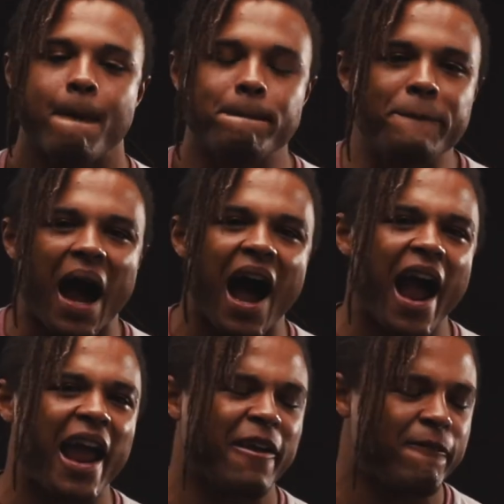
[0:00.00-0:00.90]

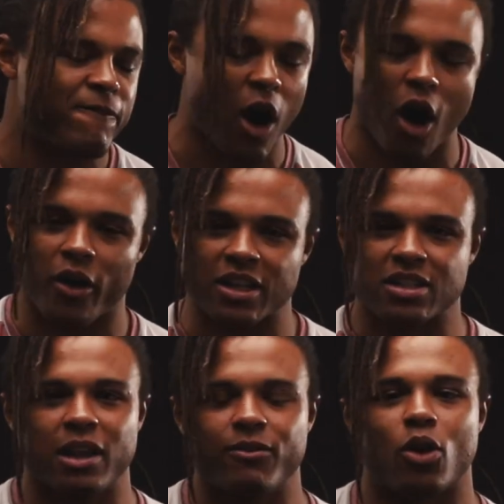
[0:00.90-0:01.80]
by far. It's
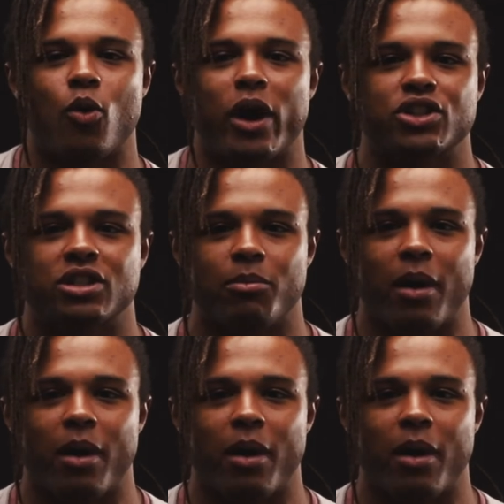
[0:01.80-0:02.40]
not even a question